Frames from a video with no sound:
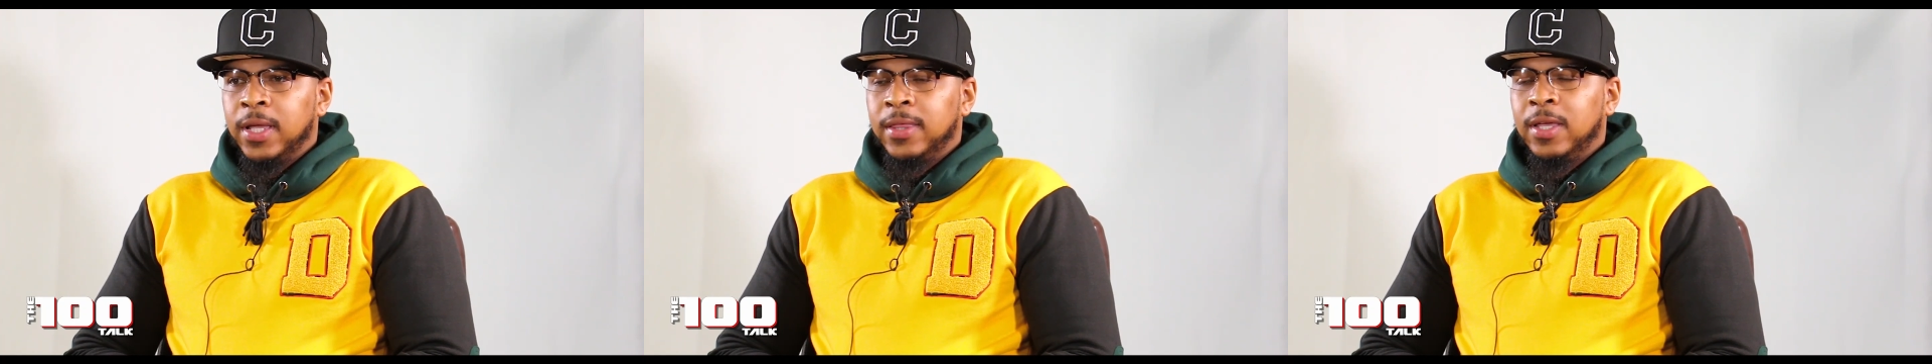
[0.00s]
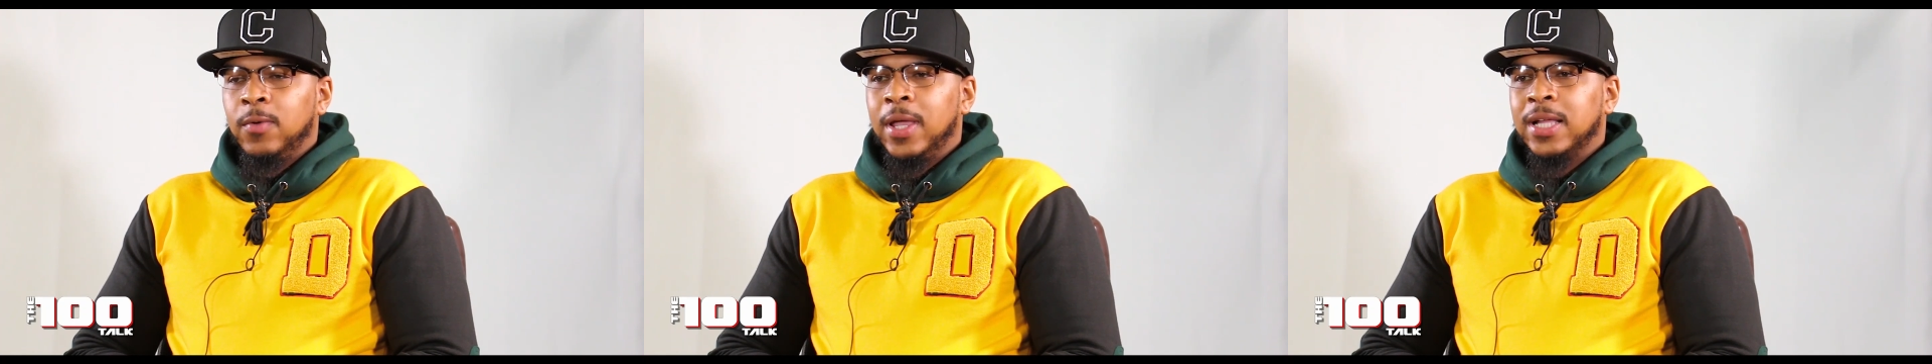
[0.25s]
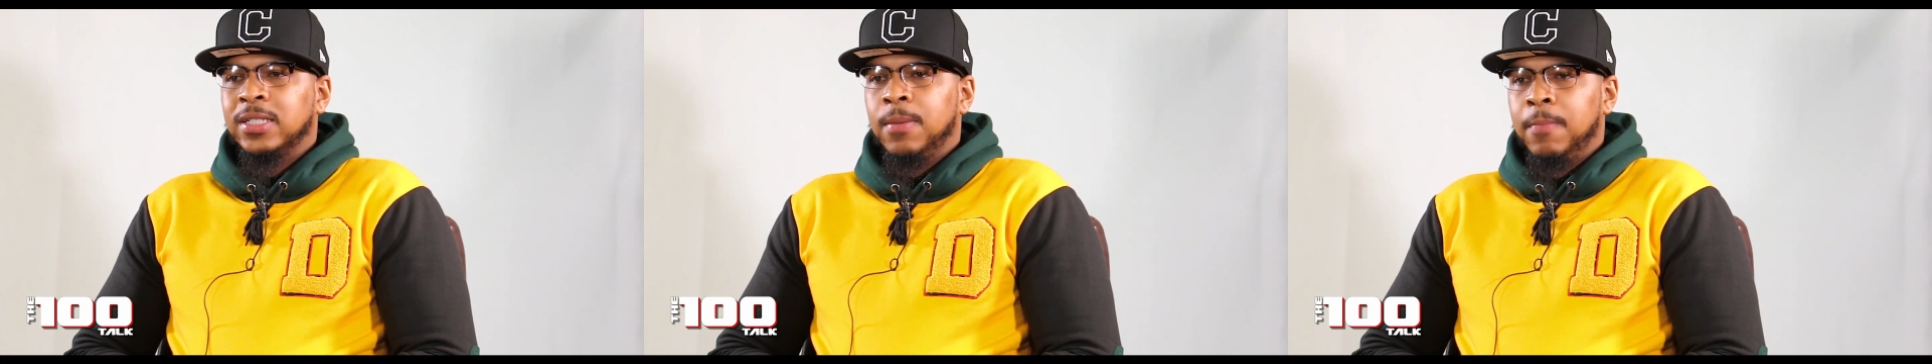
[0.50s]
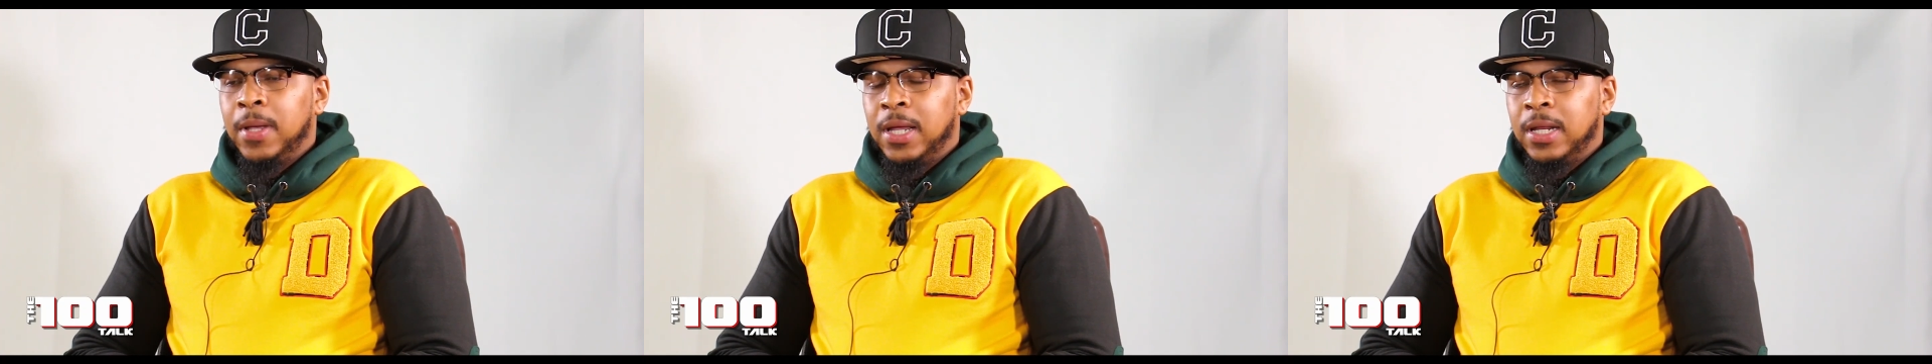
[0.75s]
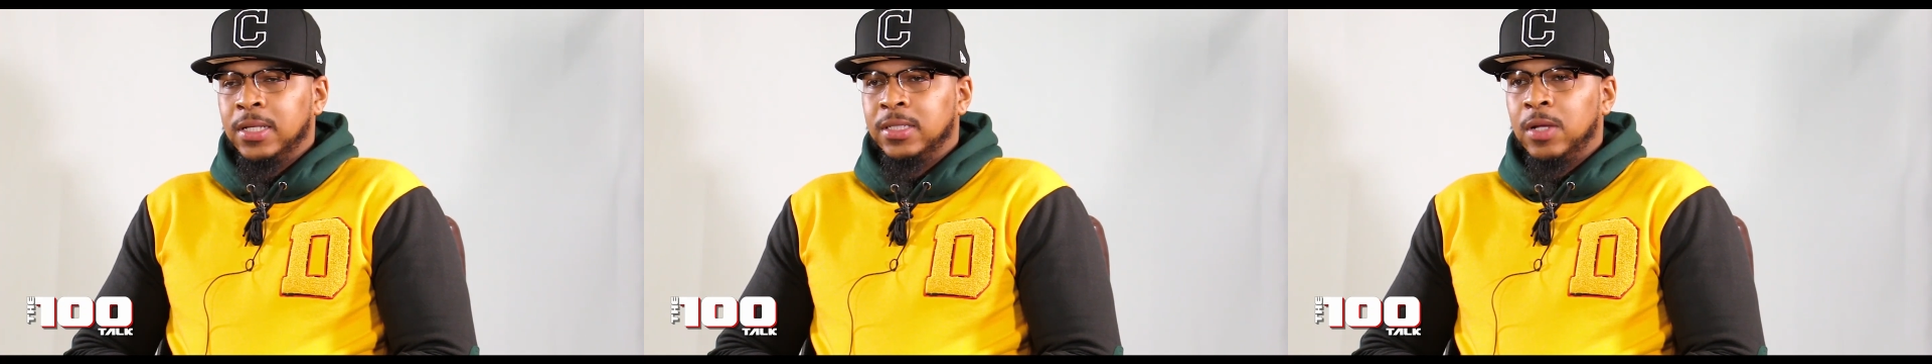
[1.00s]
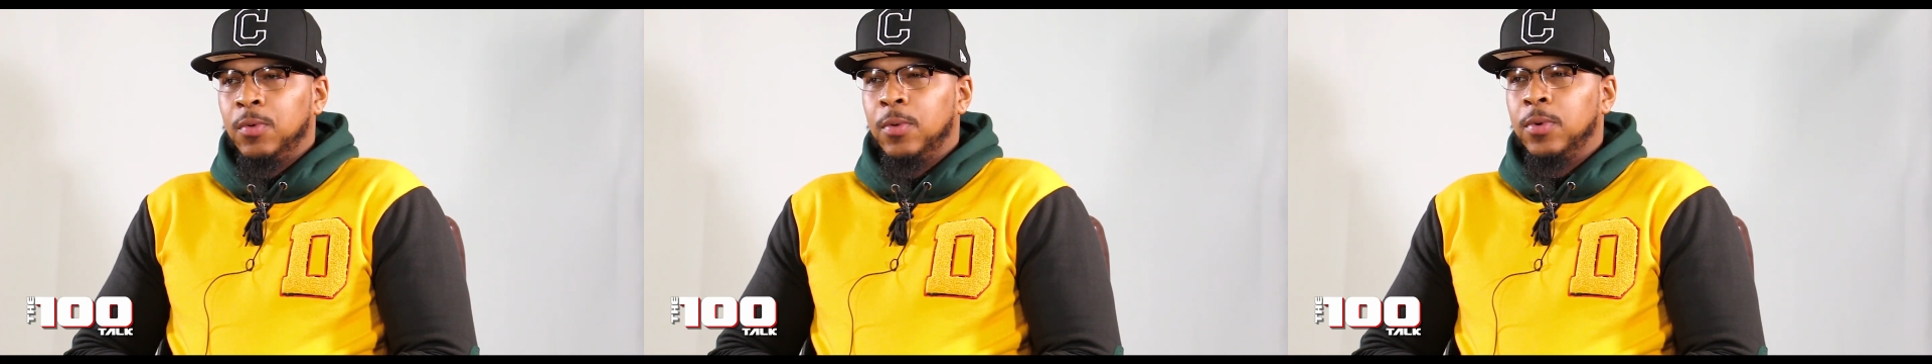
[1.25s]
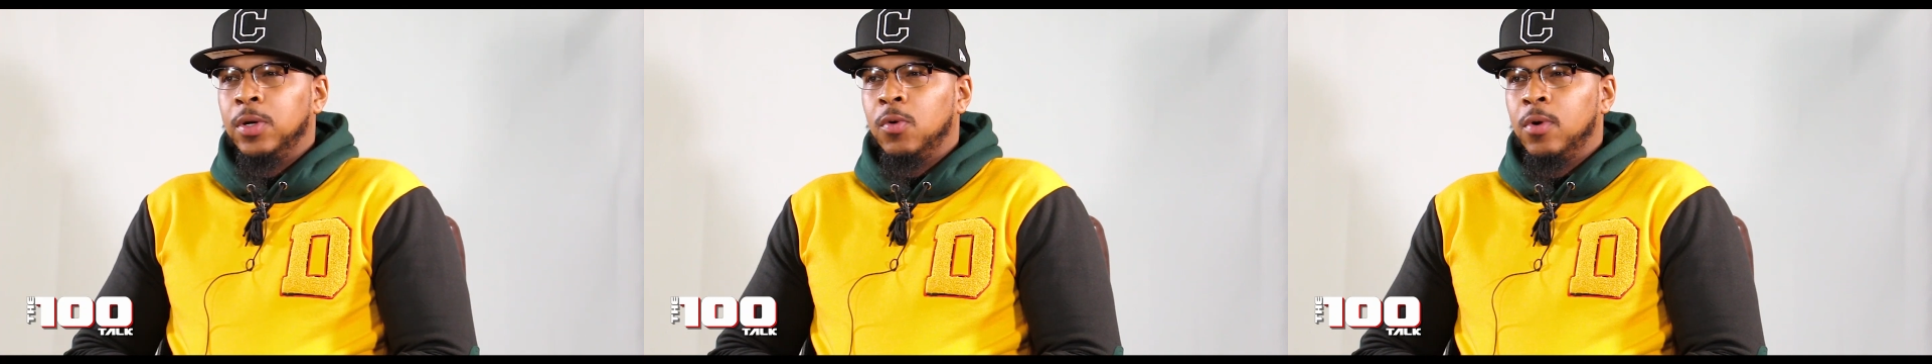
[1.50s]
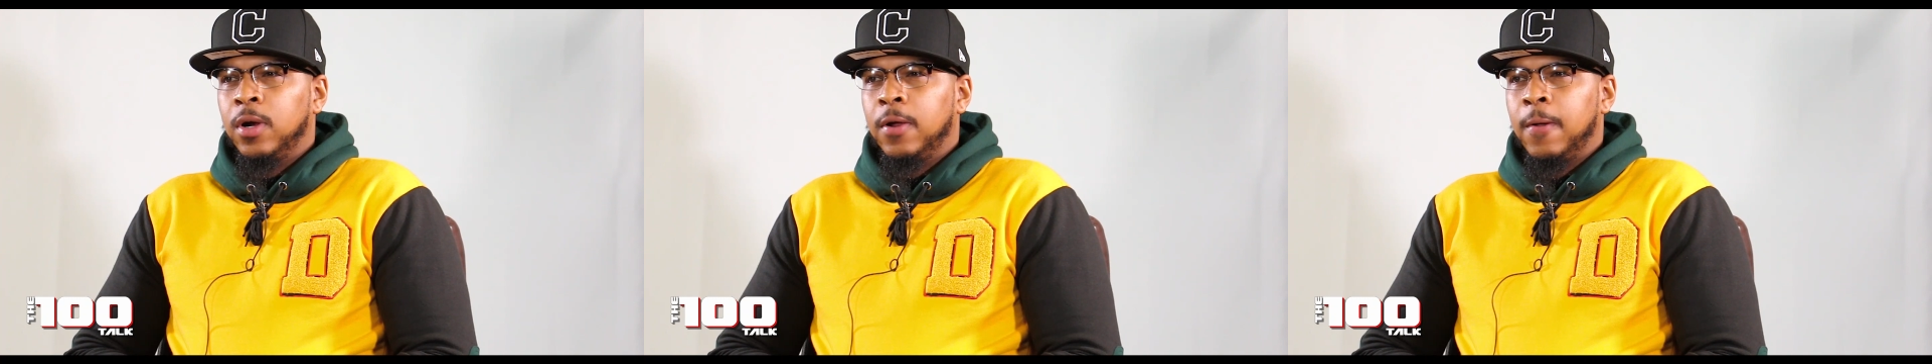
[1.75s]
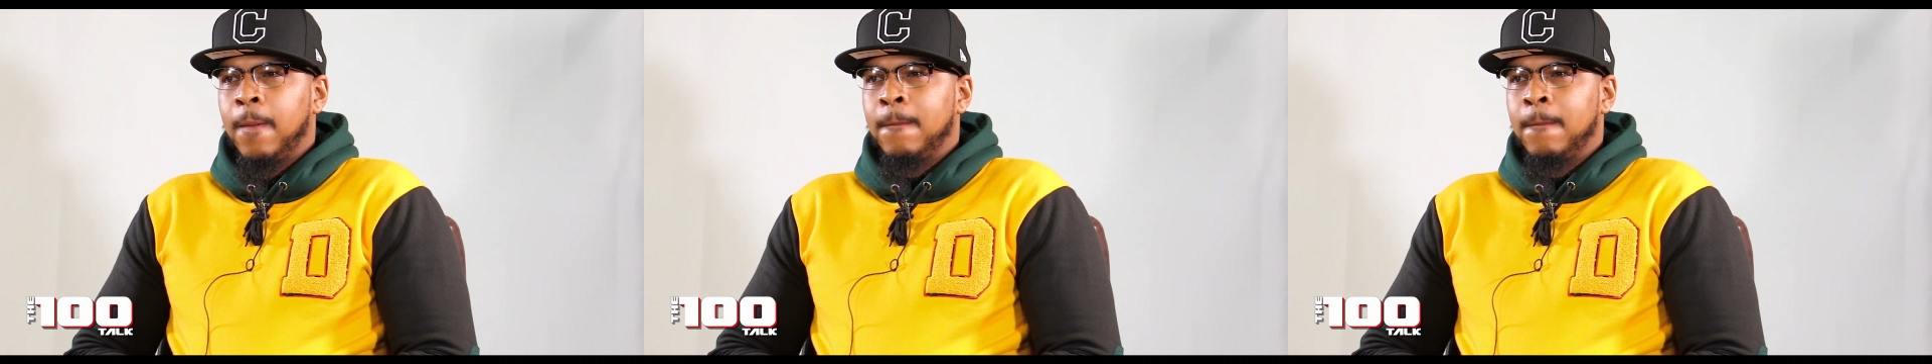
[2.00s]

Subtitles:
I think we had some beanies that we were doing